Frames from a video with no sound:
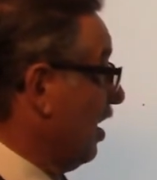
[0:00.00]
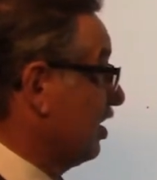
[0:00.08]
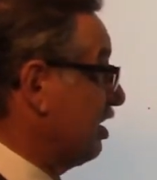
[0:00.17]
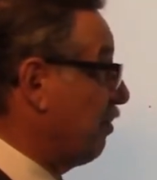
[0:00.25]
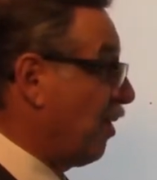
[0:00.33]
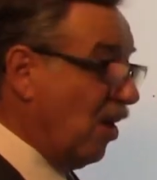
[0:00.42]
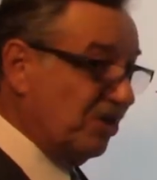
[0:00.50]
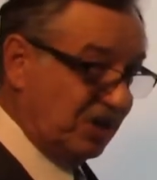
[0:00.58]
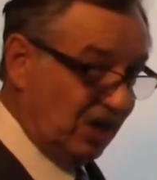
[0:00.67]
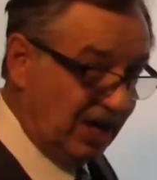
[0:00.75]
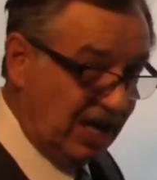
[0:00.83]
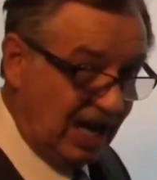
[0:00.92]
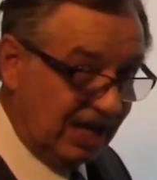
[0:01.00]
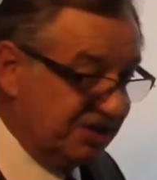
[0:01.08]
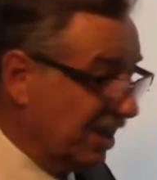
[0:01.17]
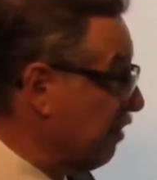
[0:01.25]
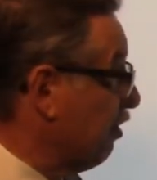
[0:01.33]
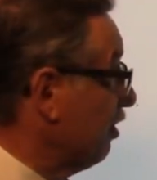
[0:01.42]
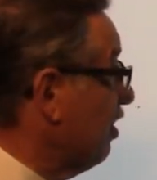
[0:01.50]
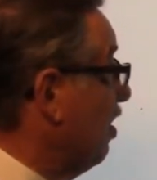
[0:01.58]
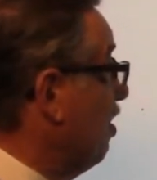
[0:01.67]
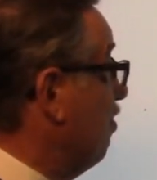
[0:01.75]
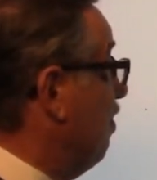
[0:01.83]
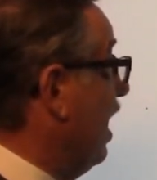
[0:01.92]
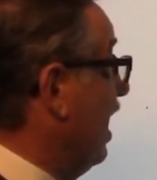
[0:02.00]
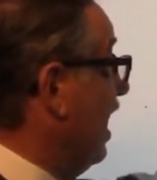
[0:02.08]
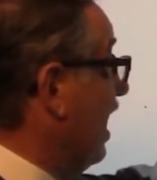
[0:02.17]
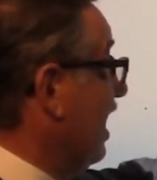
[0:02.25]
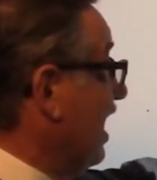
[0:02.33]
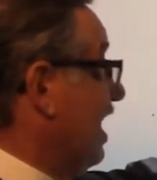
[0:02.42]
Supposedly assembled by